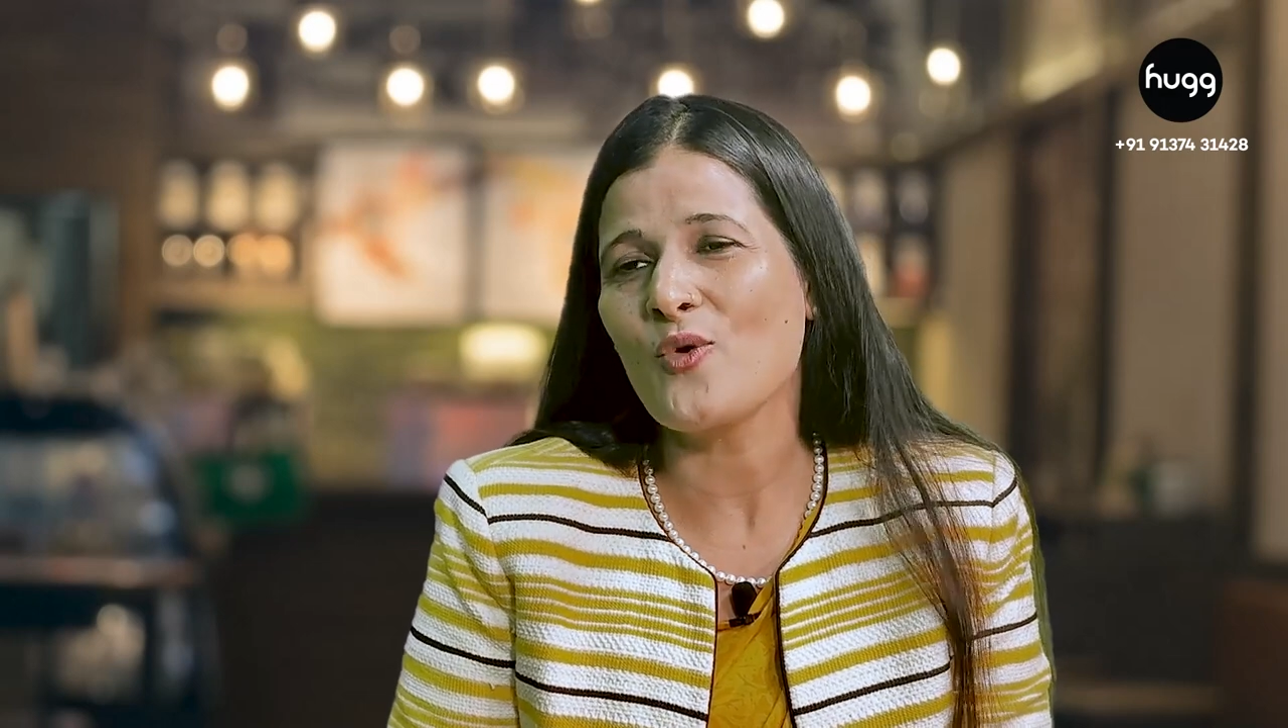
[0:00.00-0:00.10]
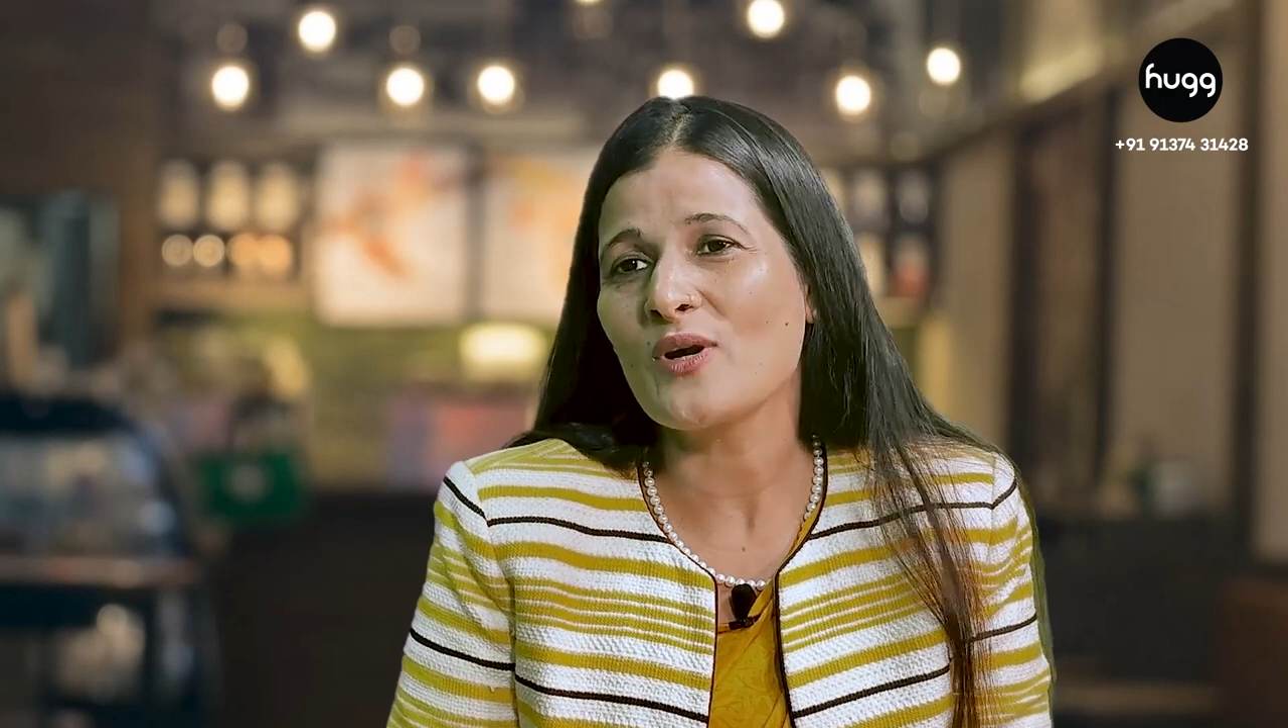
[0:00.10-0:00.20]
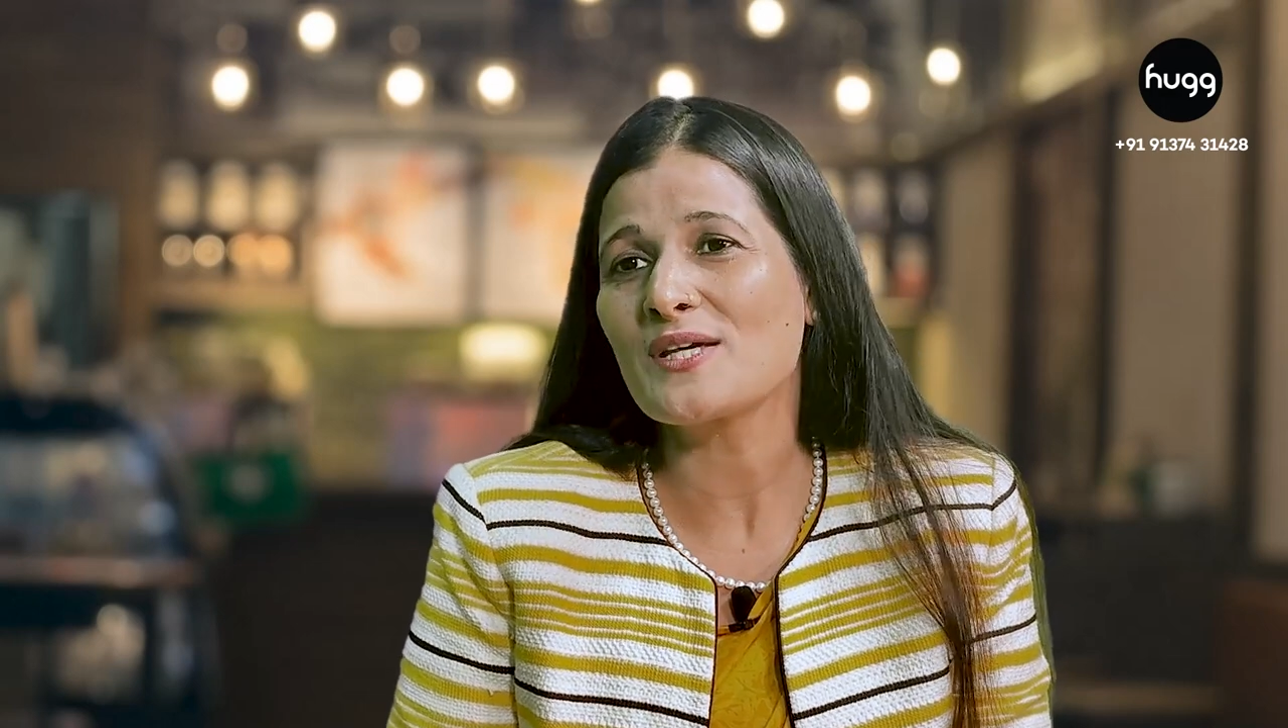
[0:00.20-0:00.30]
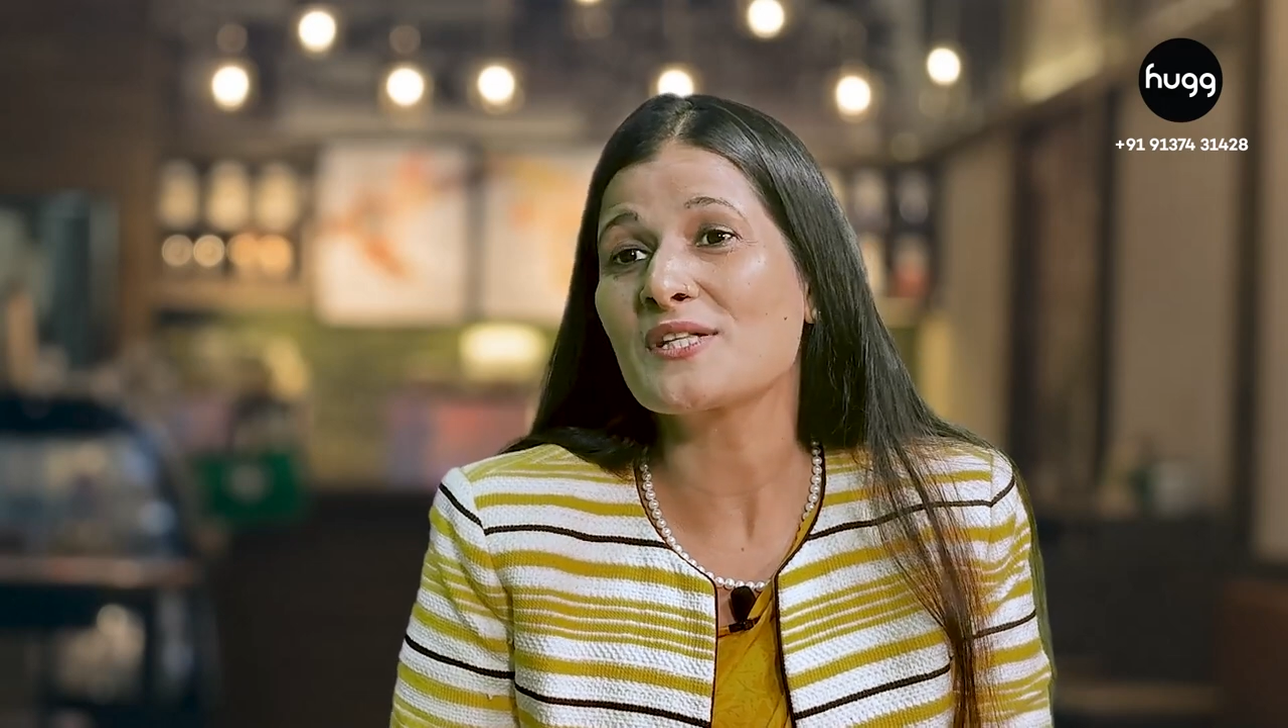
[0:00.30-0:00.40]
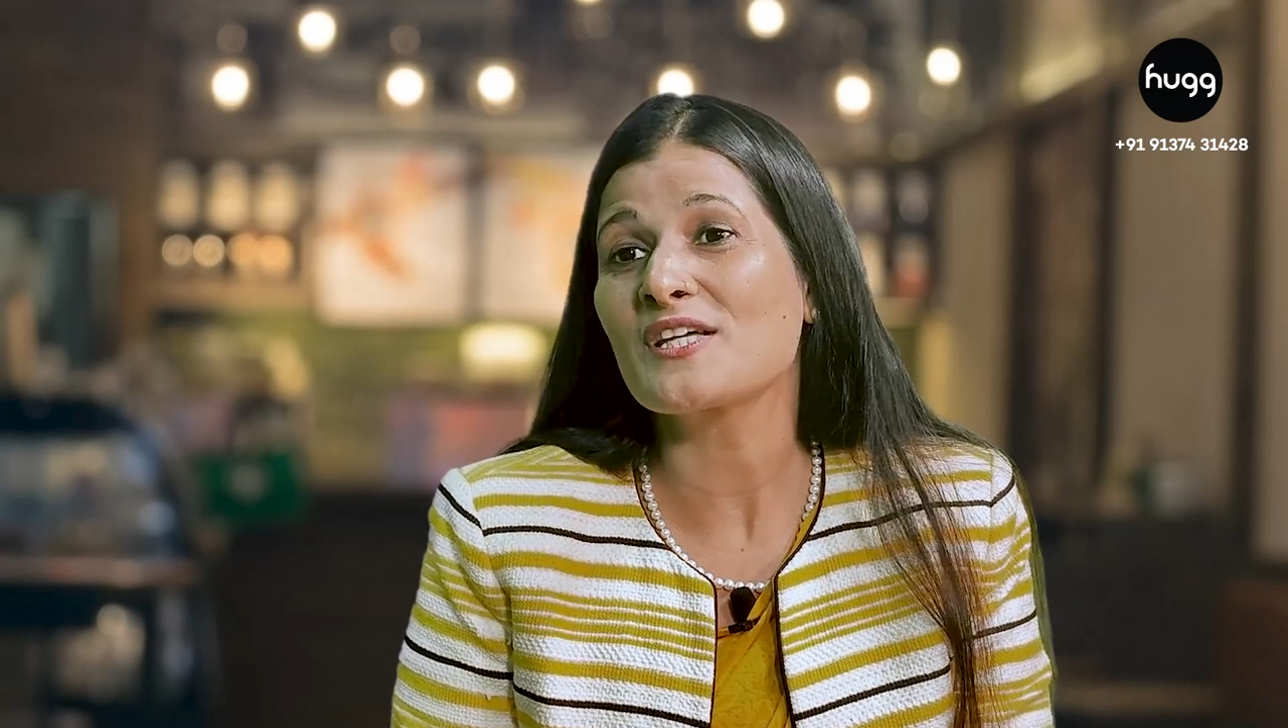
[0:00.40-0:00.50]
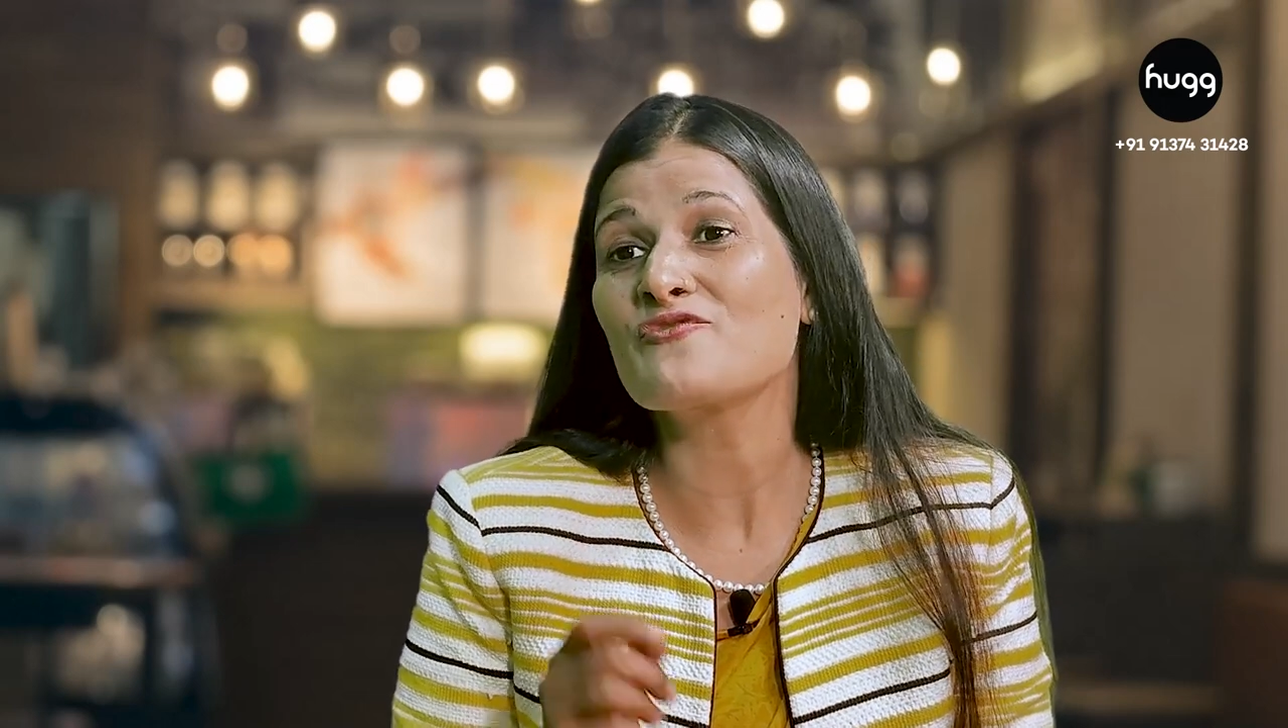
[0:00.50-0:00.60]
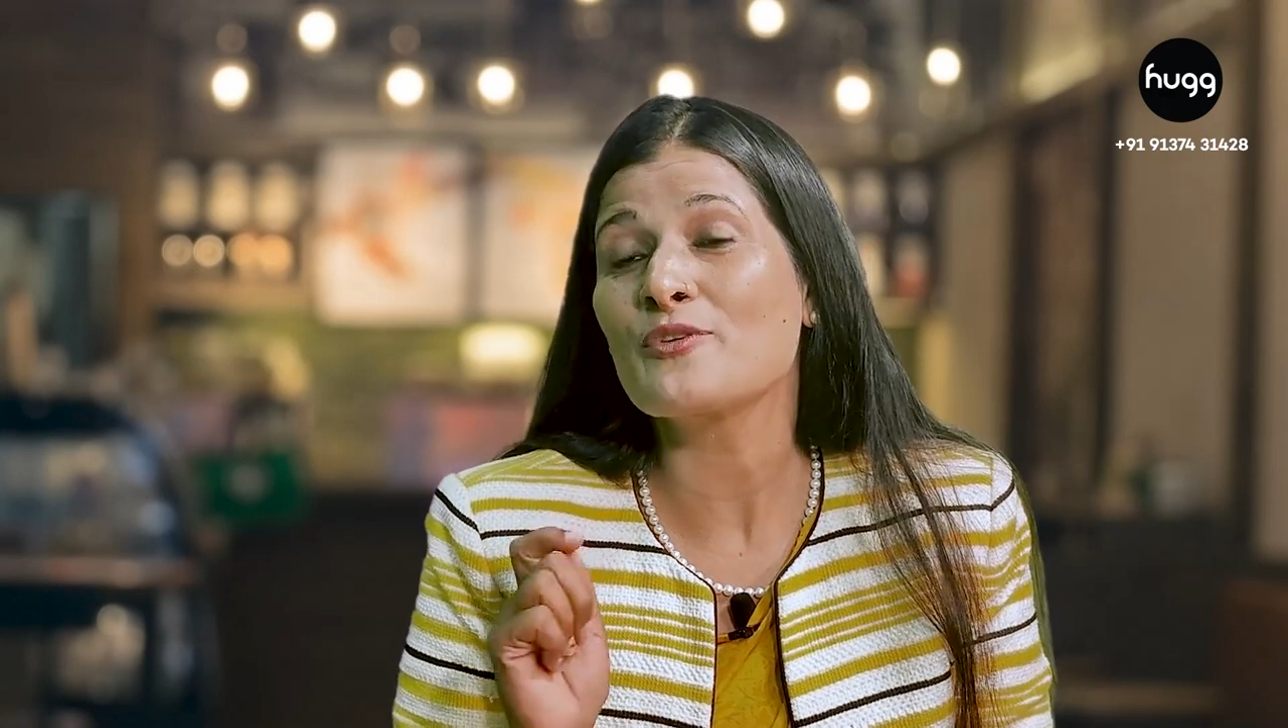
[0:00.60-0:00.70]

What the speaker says: Food is